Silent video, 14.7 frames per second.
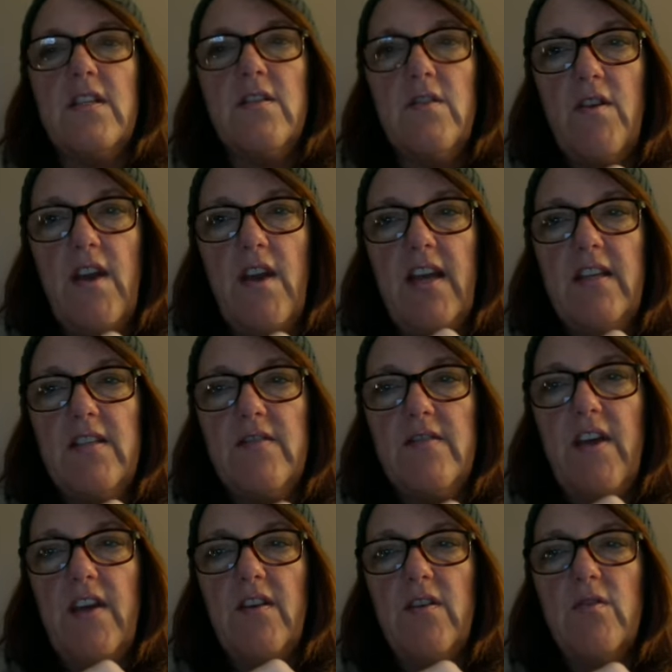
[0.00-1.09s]
or your x
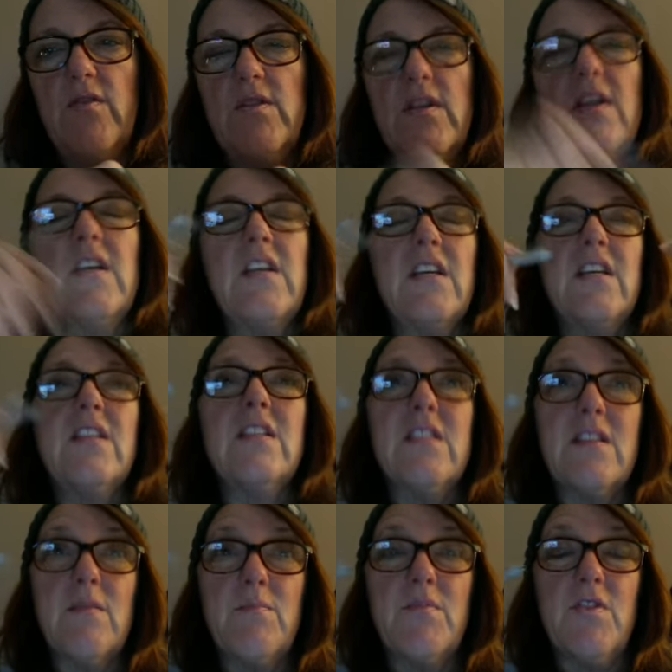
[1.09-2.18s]
values.
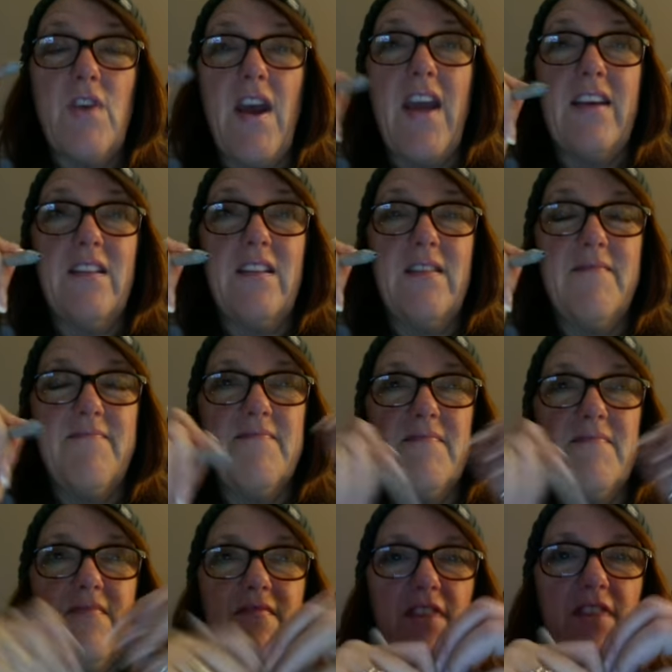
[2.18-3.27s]
Subtract them,
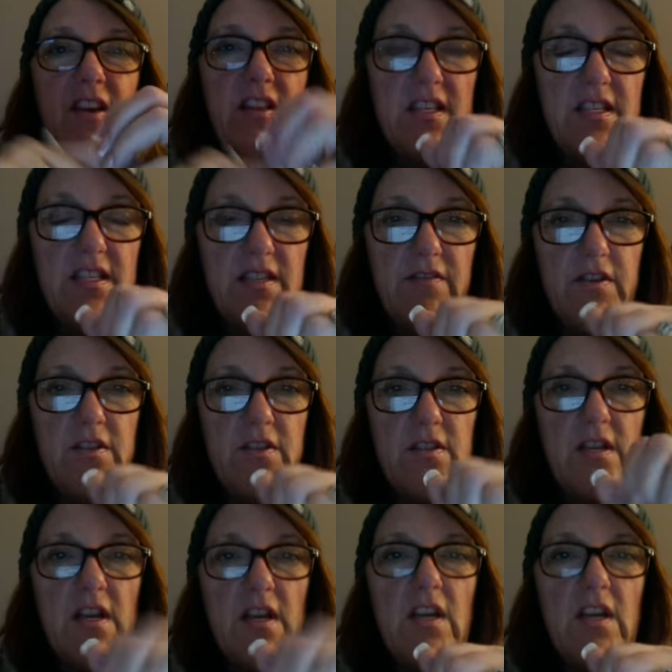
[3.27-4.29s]
find the difference.